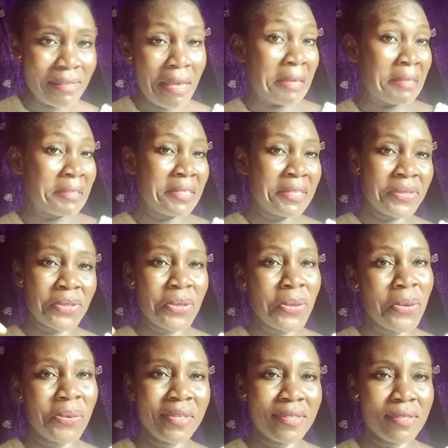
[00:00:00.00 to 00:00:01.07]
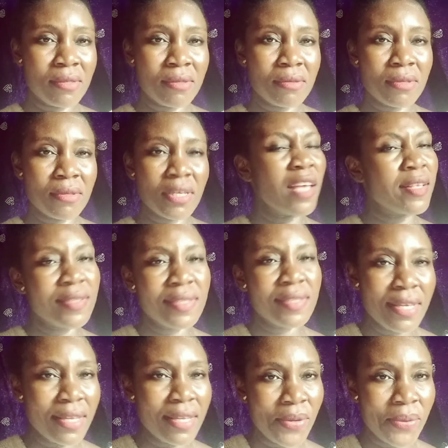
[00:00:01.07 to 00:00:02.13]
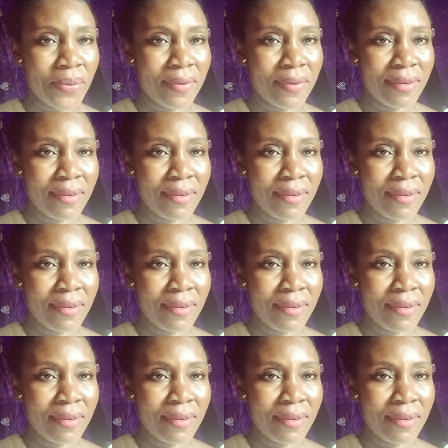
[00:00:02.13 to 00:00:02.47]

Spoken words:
are in their stories. Continue.